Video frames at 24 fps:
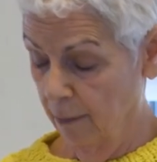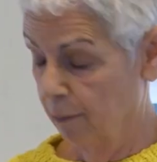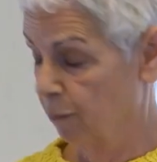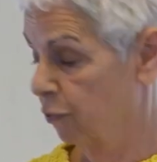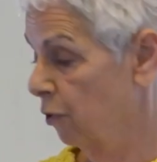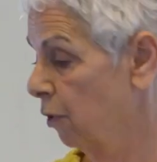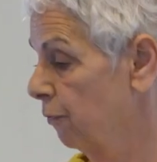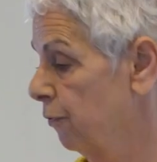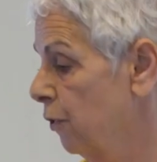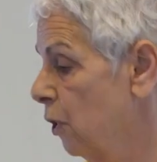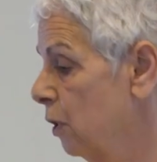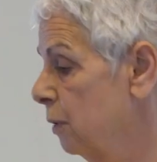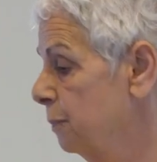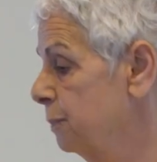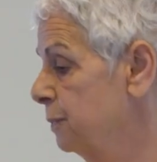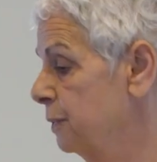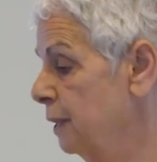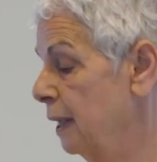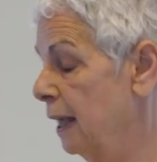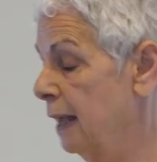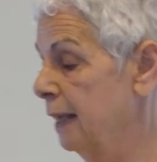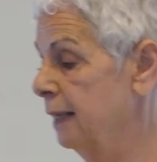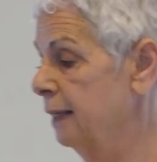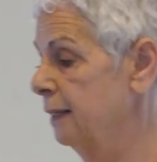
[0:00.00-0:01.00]

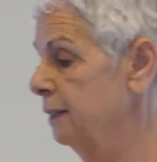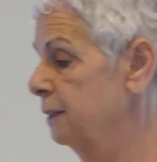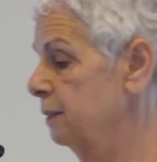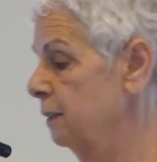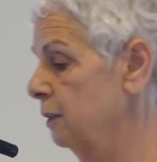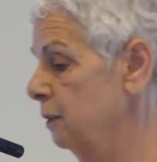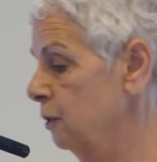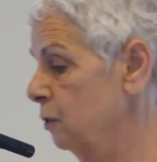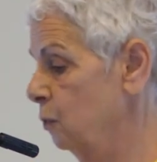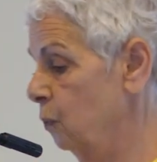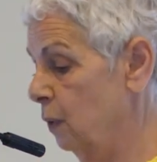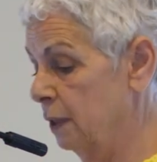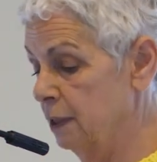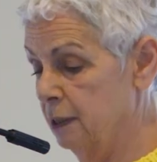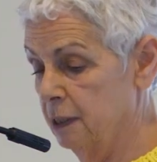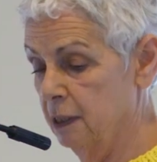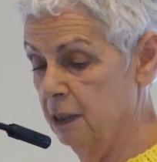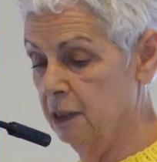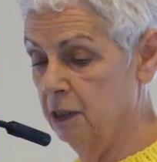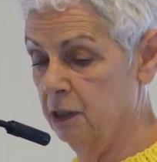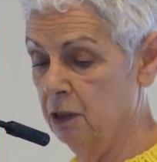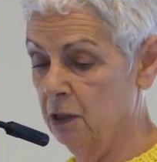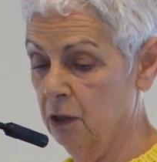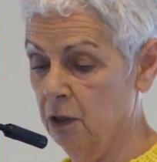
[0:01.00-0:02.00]
Proverbs 8
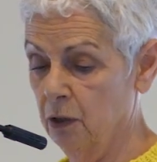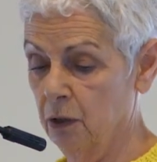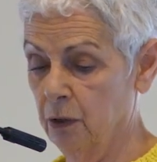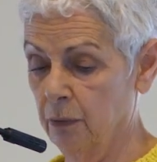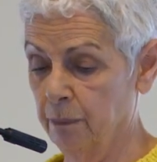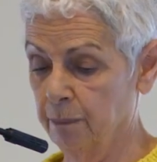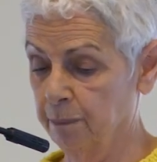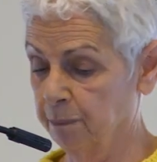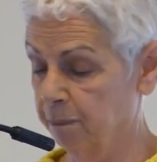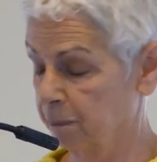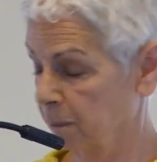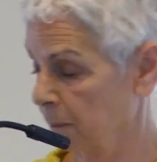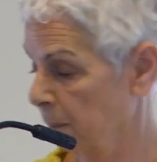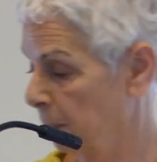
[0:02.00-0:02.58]
22.